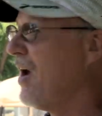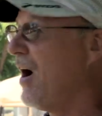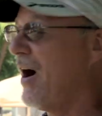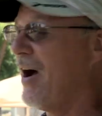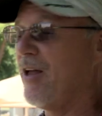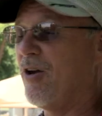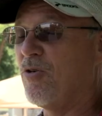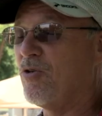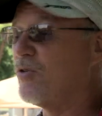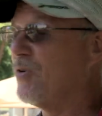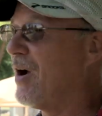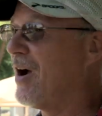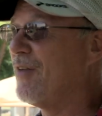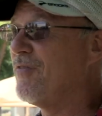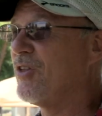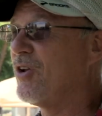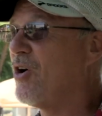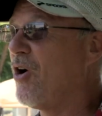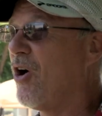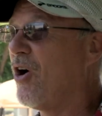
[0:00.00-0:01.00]
I don't drive
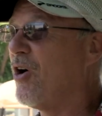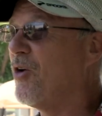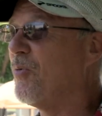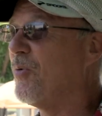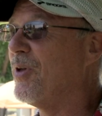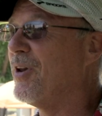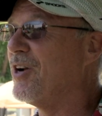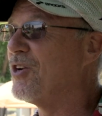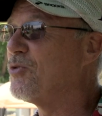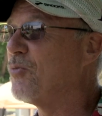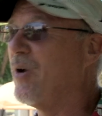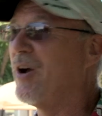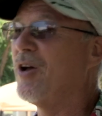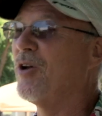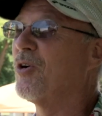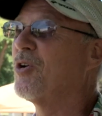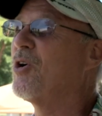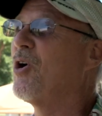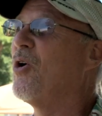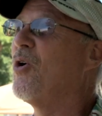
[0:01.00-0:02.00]
the car when it's wet
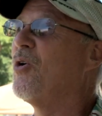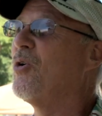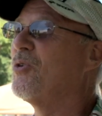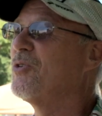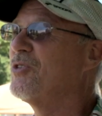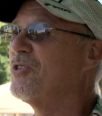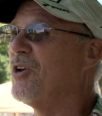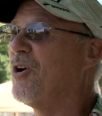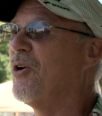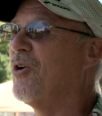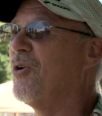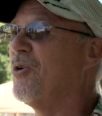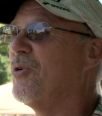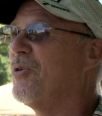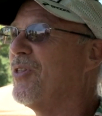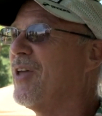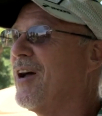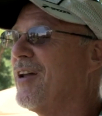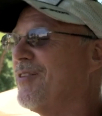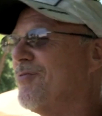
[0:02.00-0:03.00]
or cold, so
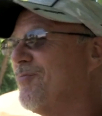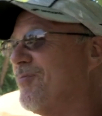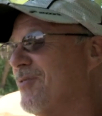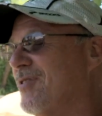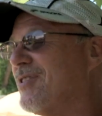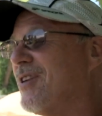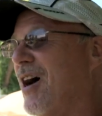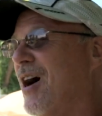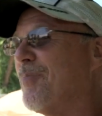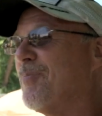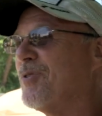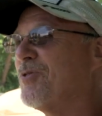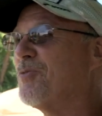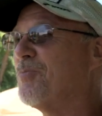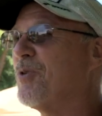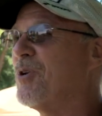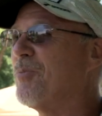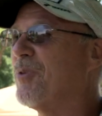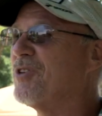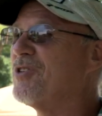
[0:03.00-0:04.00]
that top is
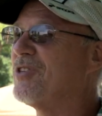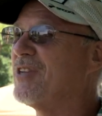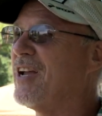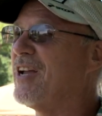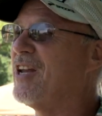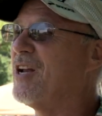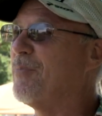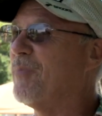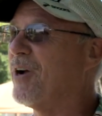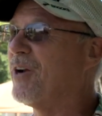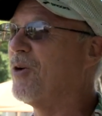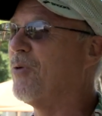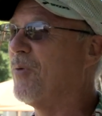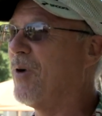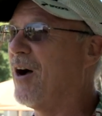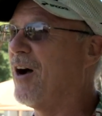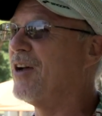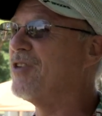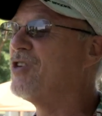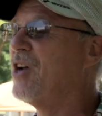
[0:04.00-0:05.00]
pretty much staying in my
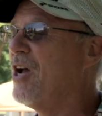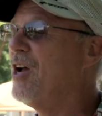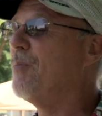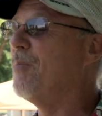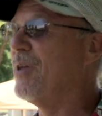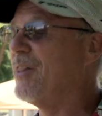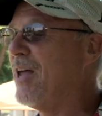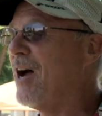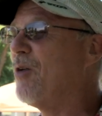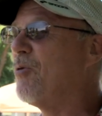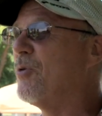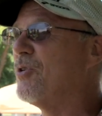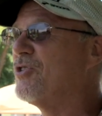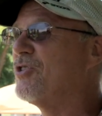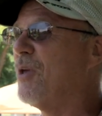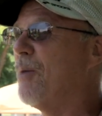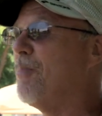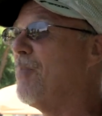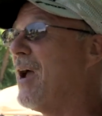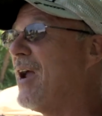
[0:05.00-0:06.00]
garage. But that was
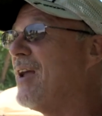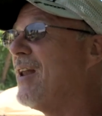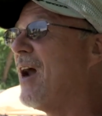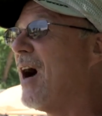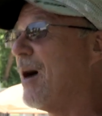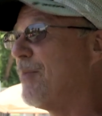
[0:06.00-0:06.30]
the main